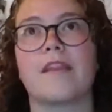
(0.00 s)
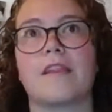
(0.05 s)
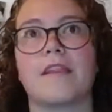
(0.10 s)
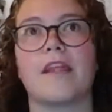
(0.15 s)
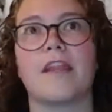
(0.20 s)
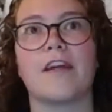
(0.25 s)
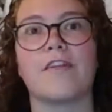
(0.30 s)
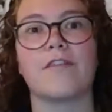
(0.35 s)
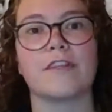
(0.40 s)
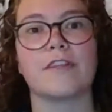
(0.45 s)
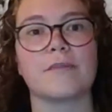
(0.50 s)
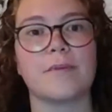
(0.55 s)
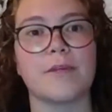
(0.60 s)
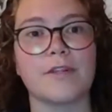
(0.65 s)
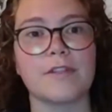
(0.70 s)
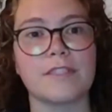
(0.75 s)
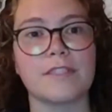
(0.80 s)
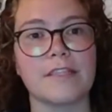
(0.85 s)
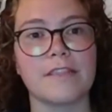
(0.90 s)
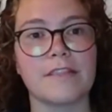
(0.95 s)
I've
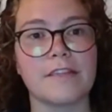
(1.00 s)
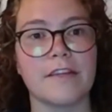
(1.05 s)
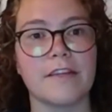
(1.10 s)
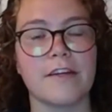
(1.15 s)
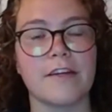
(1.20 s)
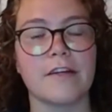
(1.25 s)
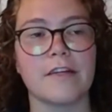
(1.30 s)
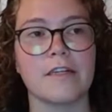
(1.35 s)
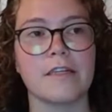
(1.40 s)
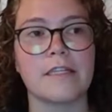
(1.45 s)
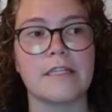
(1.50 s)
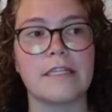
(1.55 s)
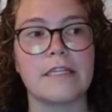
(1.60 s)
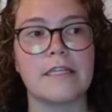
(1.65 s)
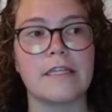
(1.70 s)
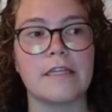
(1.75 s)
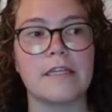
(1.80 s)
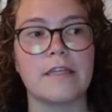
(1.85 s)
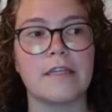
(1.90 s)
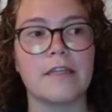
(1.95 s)
experienced this year
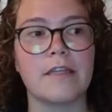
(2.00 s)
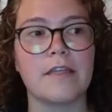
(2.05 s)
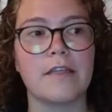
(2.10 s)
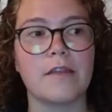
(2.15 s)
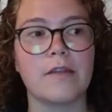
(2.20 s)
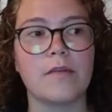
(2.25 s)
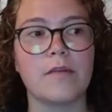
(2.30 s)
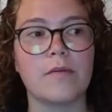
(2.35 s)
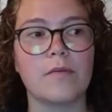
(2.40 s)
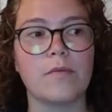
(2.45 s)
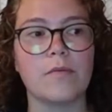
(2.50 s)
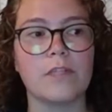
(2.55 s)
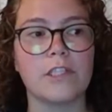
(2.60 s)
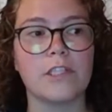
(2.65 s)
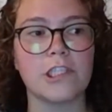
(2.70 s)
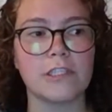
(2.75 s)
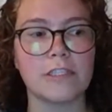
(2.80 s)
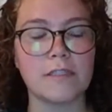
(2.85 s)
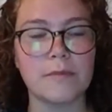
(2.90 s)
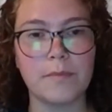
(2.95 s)
would
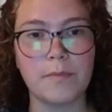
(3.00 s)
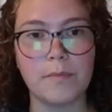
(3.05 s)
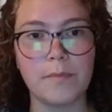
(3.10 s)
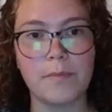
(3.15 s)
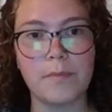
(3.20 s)
just